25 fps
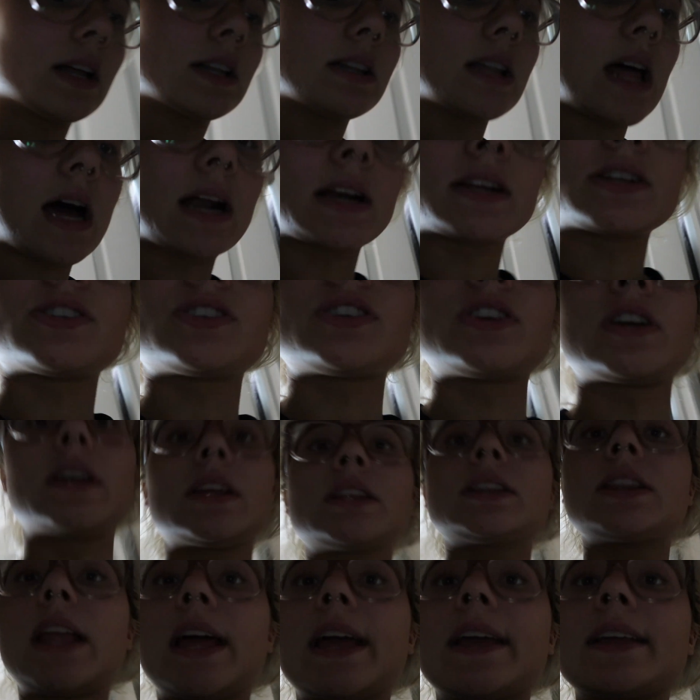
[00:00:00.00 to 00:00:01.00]
a lot of
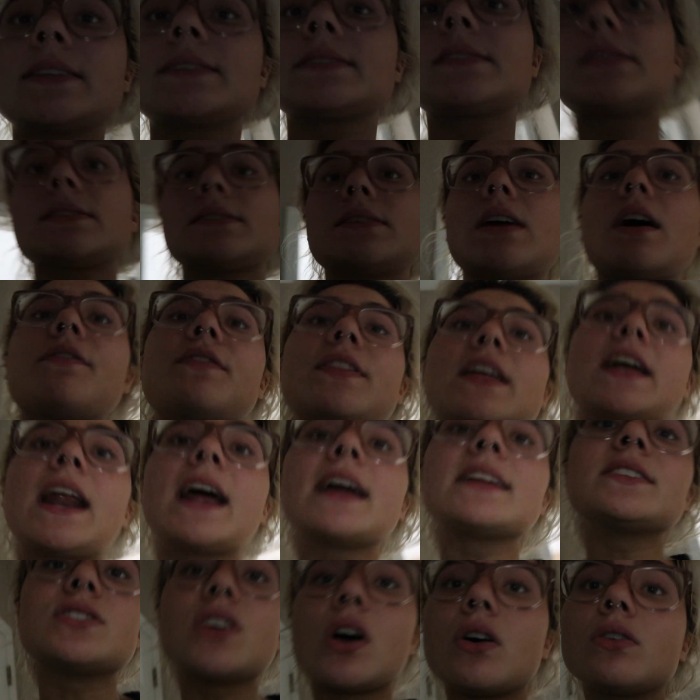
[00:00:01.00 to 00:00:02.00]
shit. Like stuff that
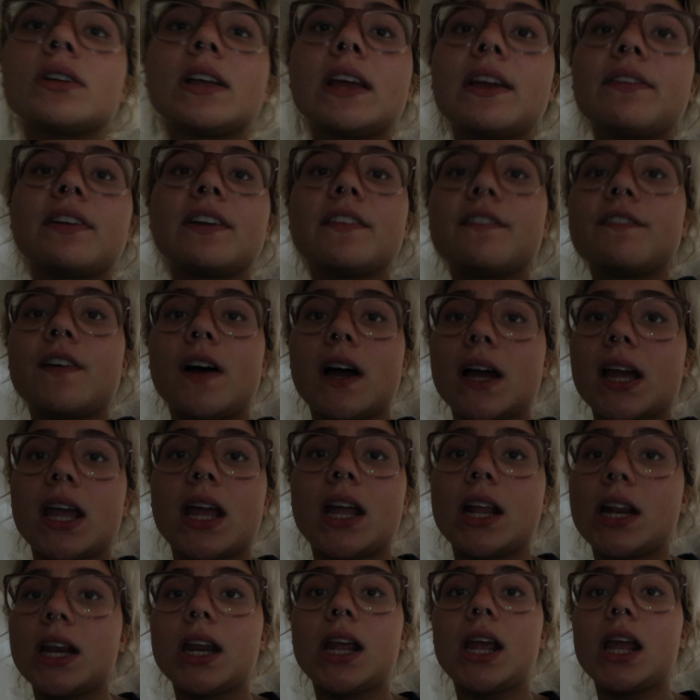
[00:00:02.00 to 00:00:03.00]
I don't even
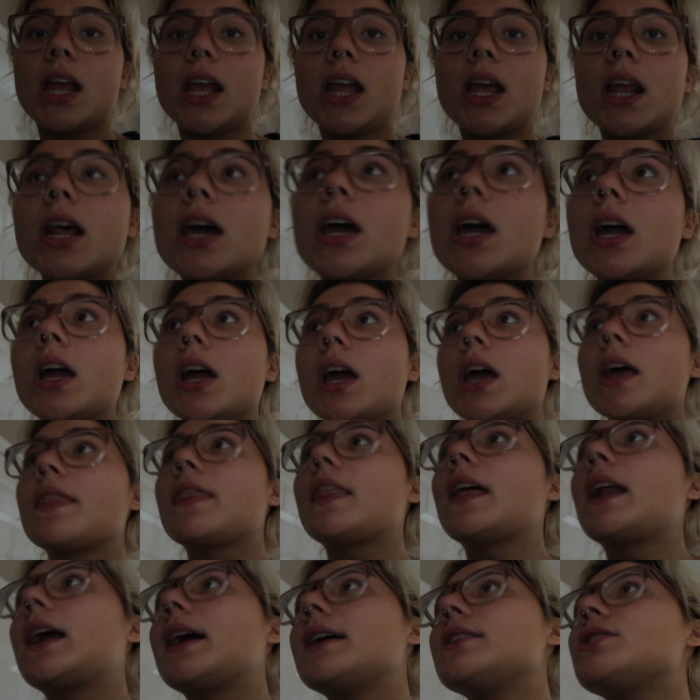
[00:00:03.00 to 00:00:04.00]
fucking need
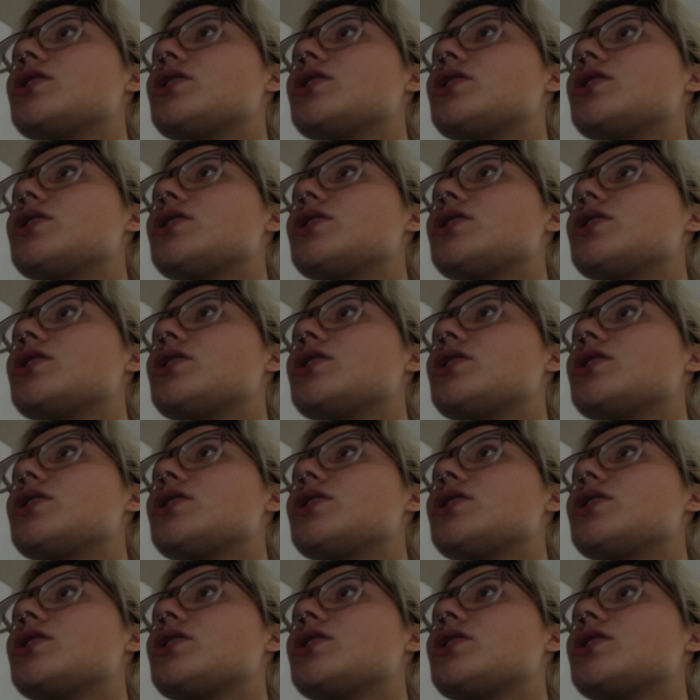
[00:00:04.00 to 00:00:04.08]
that I